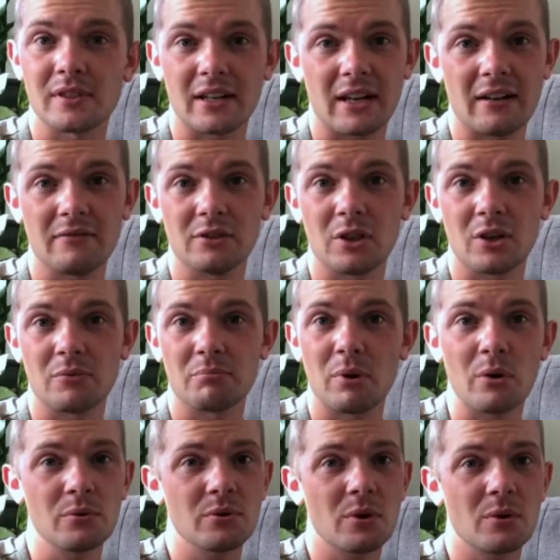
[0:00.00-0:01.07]
Like I have a lot of
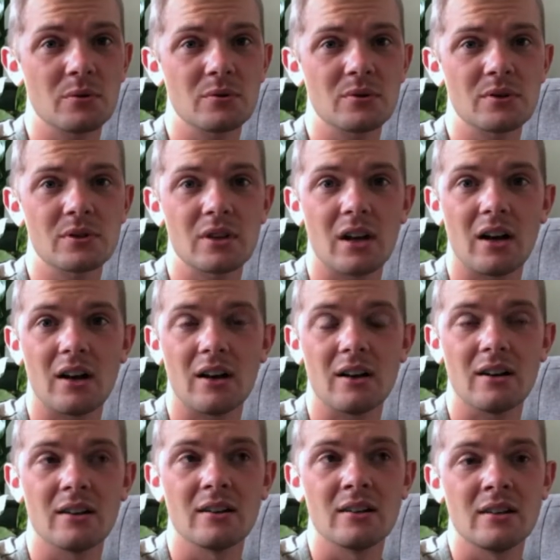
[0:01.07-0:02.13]
Pothos,
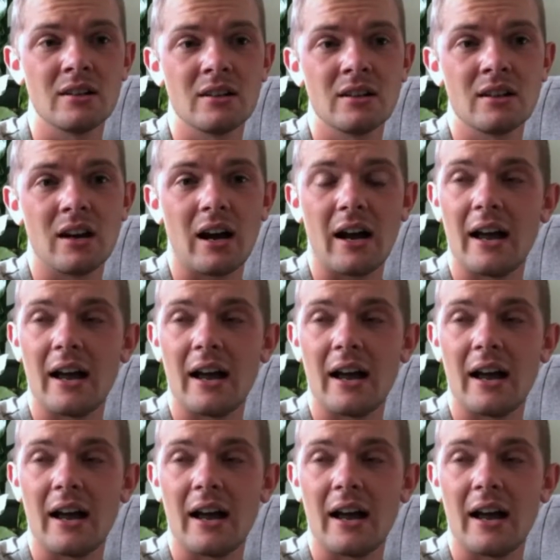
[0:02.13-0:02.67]
I